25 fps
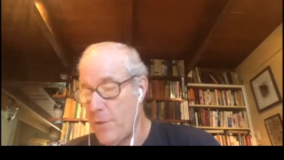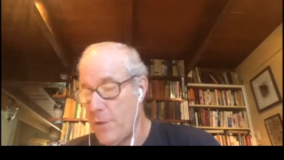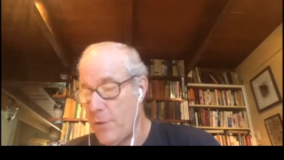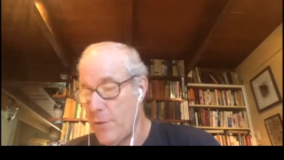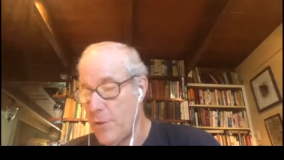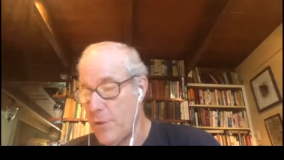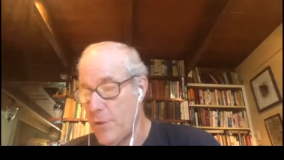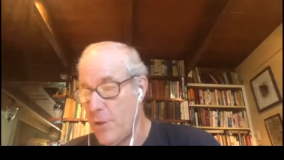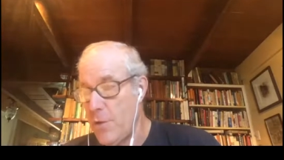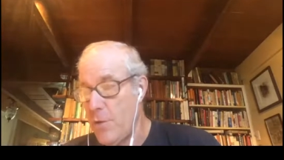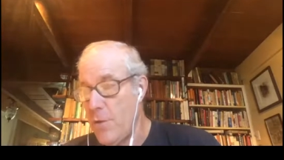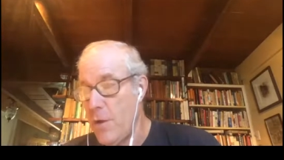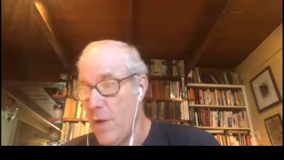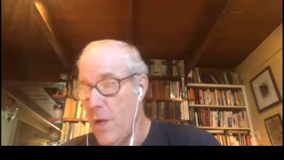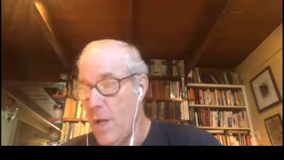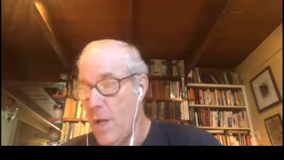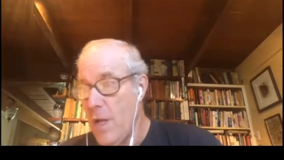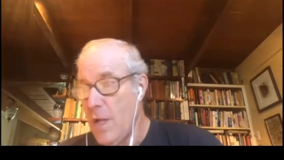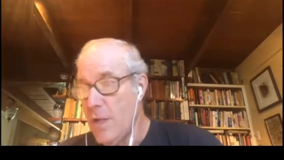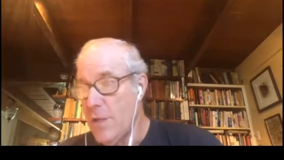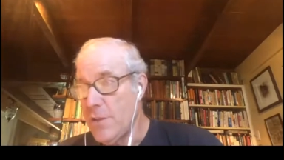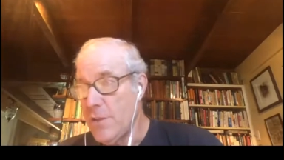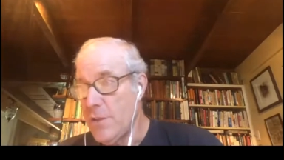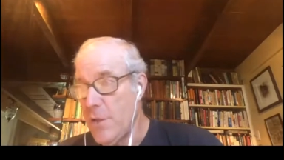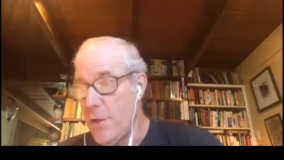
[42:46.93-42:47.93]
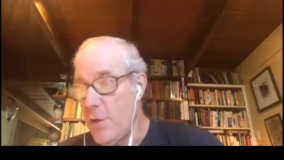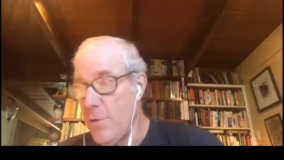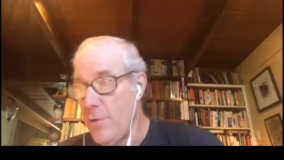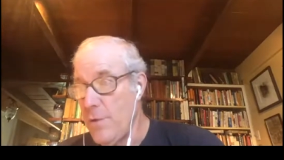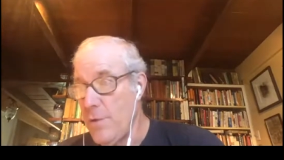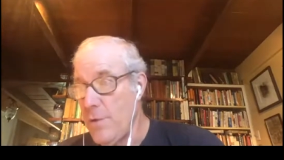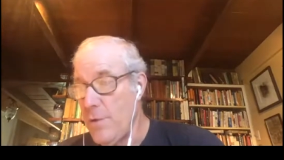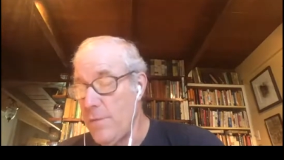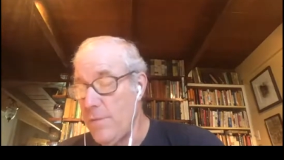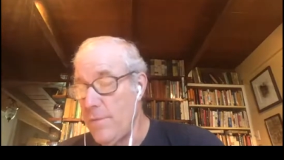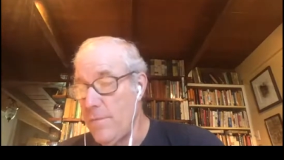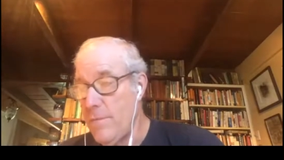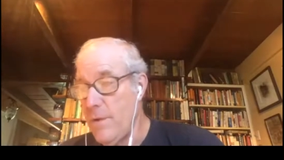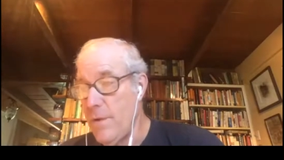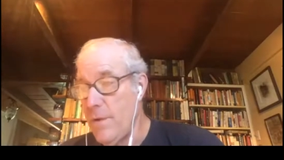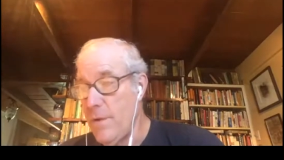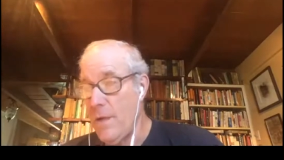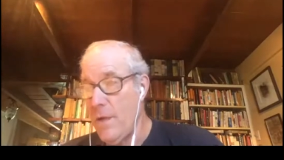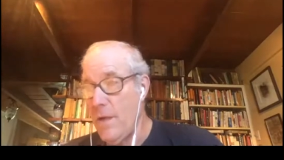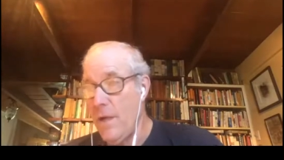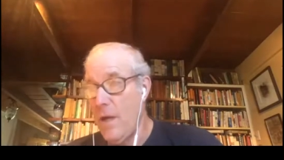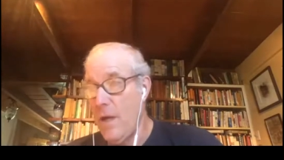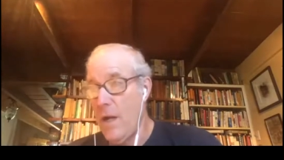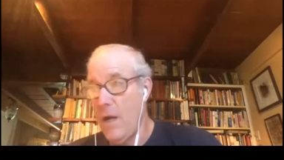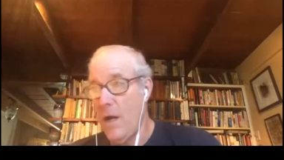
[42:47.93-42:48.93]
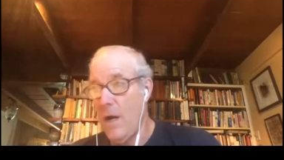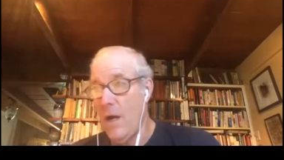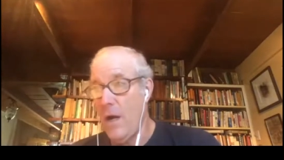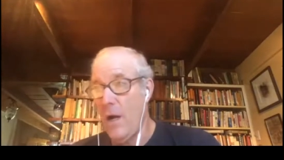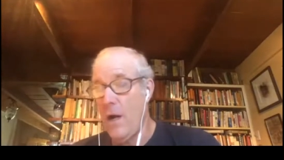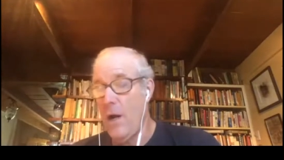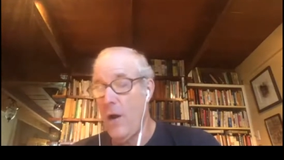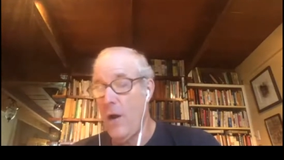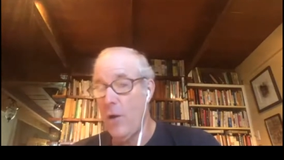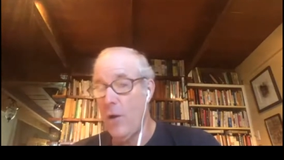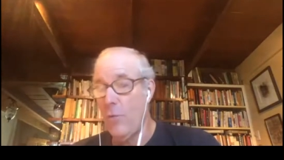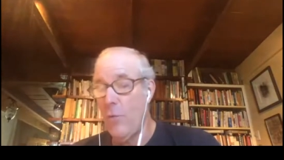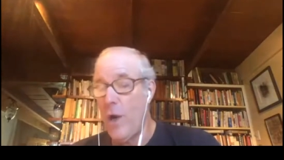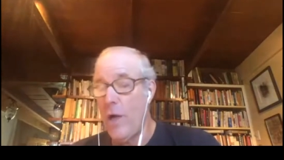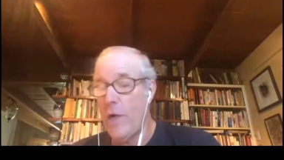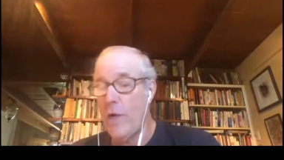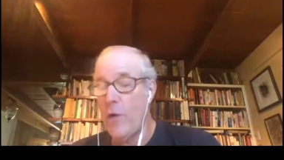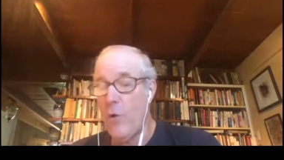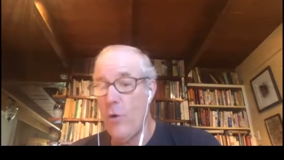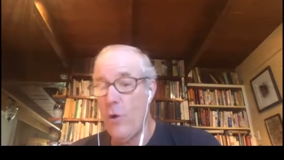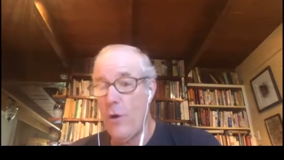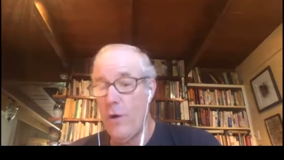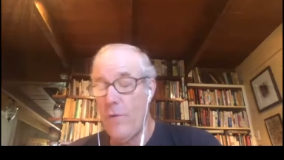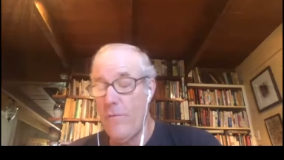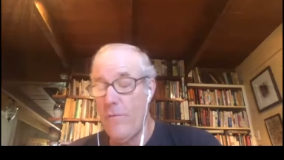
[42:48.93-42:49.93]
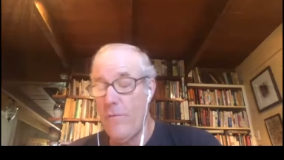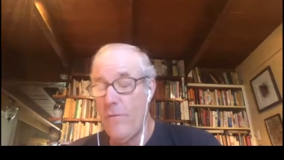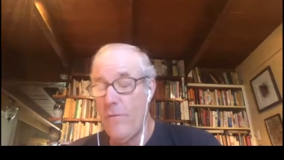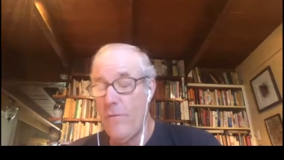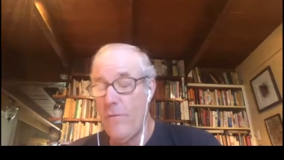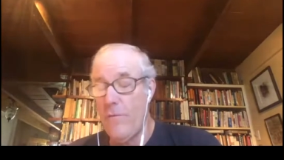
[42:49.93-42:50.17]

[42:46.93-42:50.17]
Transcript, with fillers: So so the uh, on one corner of our